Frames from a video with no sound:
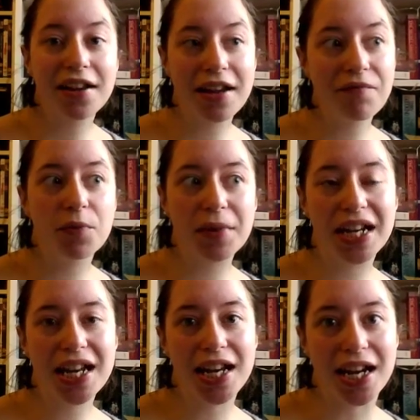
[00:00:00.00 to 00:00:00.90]
In the
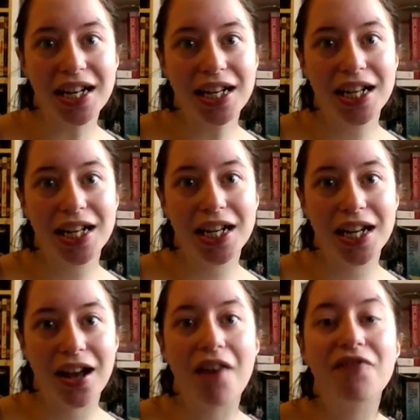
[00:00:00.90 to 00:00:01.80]
beginning,
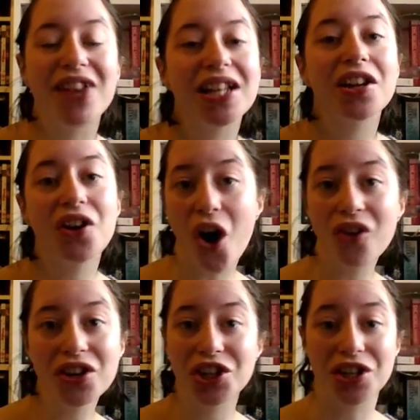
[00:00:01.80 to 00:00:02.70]
a villain
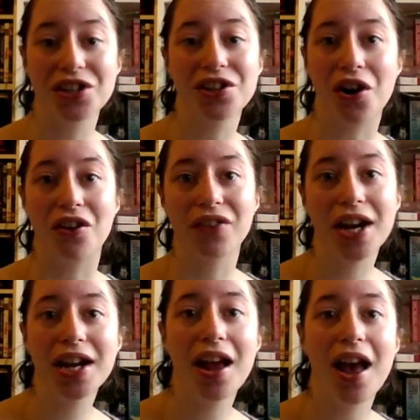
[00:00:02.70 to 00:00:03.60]
origin
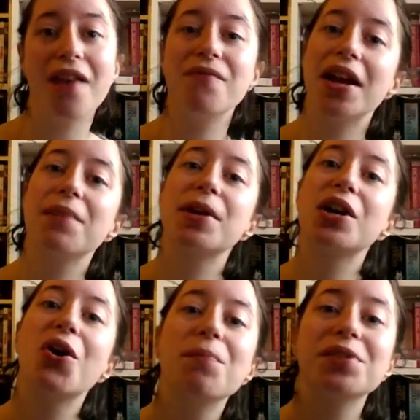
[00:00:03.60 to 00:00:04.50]
story, and then it
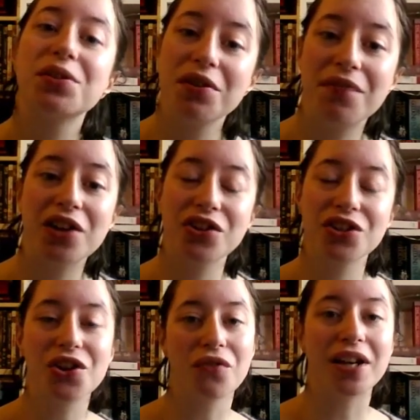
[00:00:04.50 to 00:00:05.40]
becomes a revenge
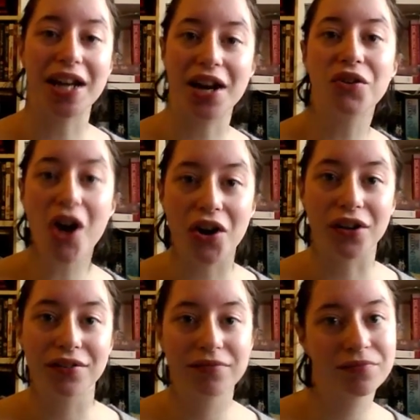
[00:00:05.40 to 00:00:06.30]
story later on.